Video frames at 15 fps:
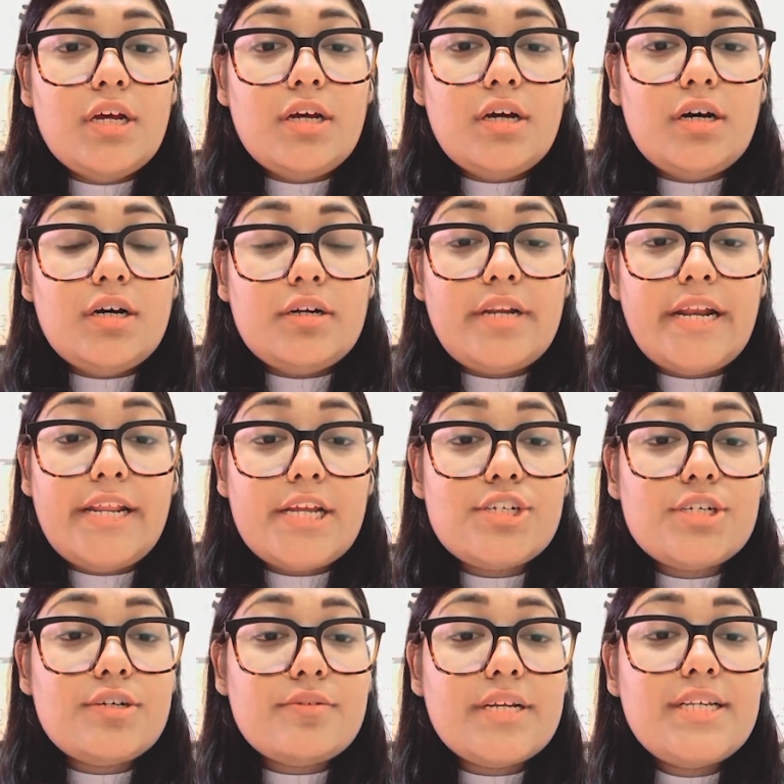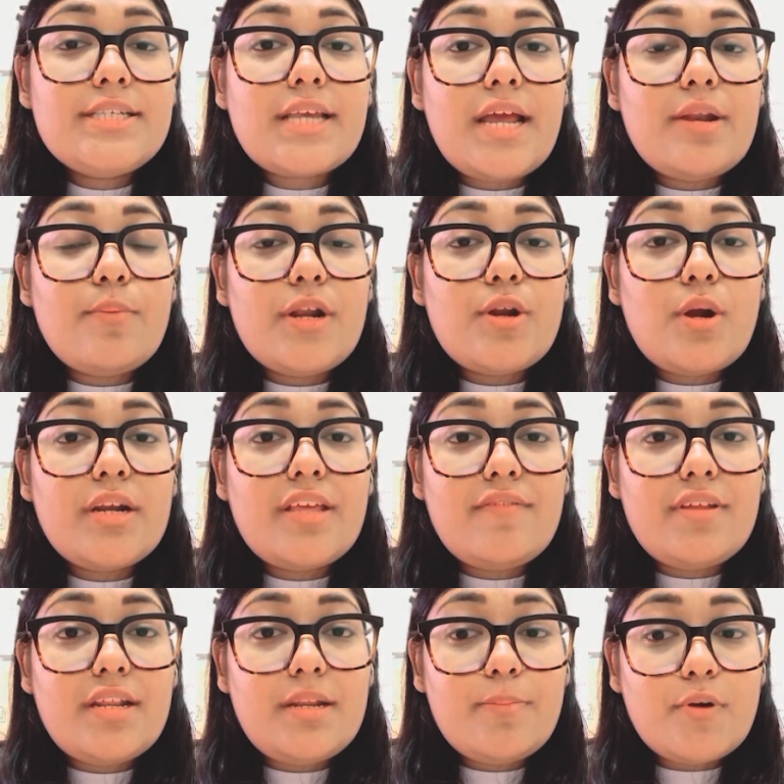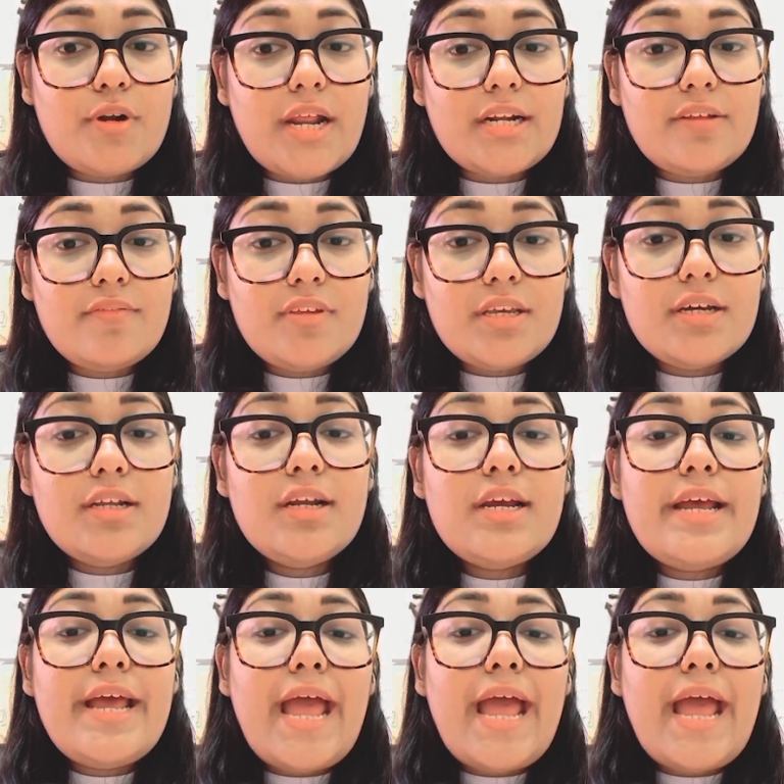radiation risk and were not given any protective gear.